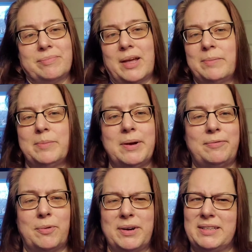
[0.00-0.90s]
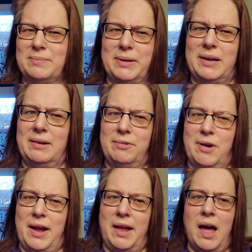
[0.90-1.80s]
I'm in my 40s, I'm gonna have
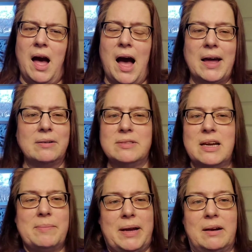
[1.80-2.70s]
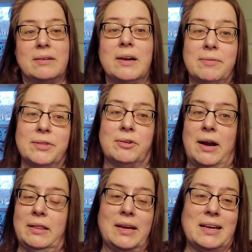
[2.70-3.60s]
gray. I don't dye my hair to cover the
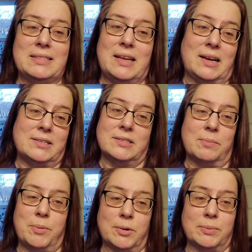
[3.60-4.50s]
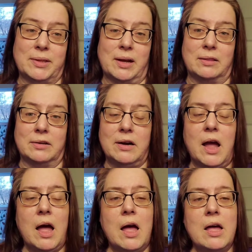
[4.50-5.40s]
gray. Like I said, I just get bored with the color.
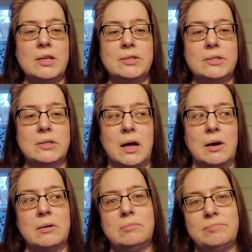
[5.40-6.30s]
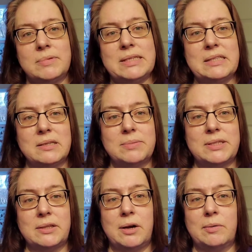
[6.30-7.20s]
So since I'm
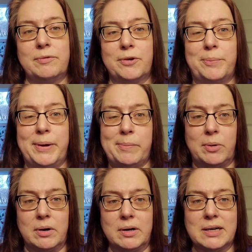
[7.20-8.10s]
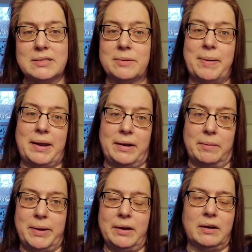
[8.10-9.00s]
still home for a bit more because of the
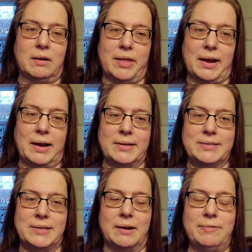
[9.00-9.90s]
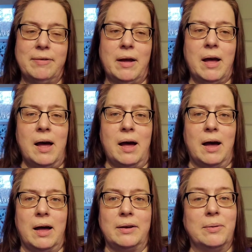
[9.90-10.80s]
pandemic and all that kind of stuff,
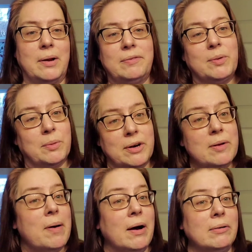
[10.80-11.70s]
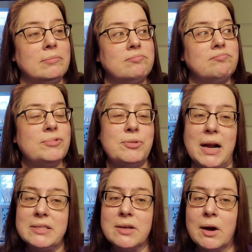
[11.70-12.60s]
I don't have to worry about
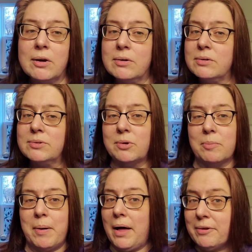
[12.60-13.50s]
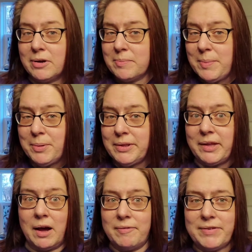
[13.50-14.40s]
dress codes or bothering people in
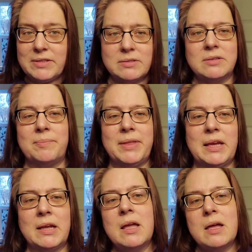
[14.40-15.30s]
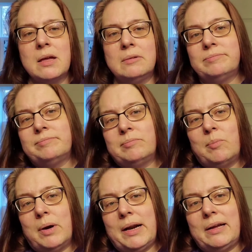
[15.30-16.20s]
the office or something.
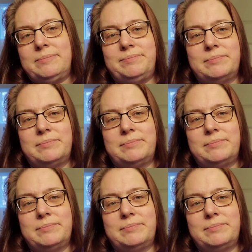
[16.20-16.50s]
Why not?